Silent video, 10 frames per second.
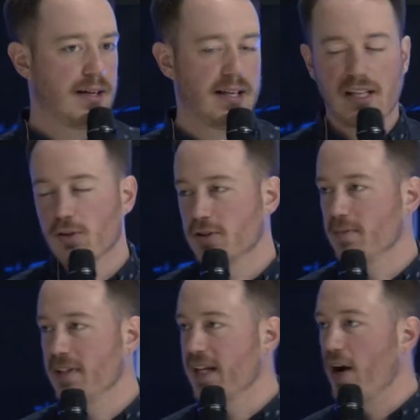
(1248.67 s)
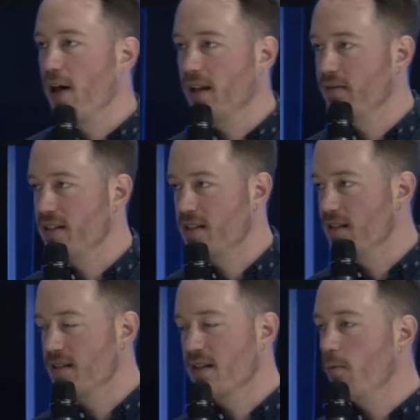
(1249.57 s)
I think ultimately all of us
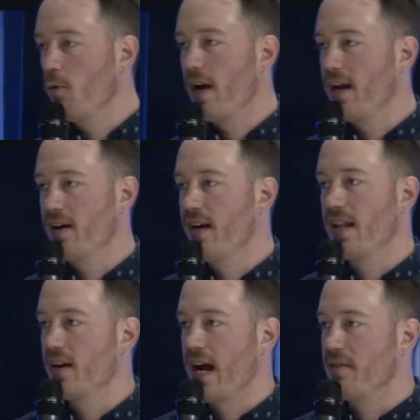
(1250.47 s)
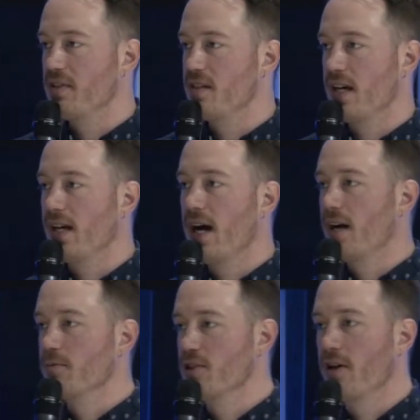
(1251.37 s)
in some way or another have to say, God,
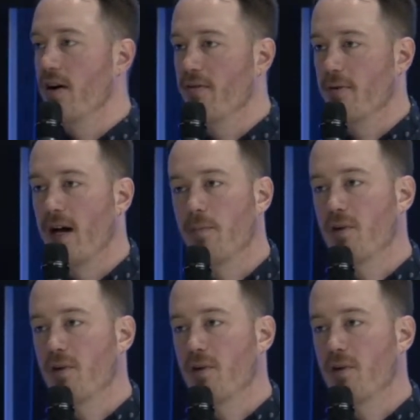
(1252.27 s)
I'm sorry for not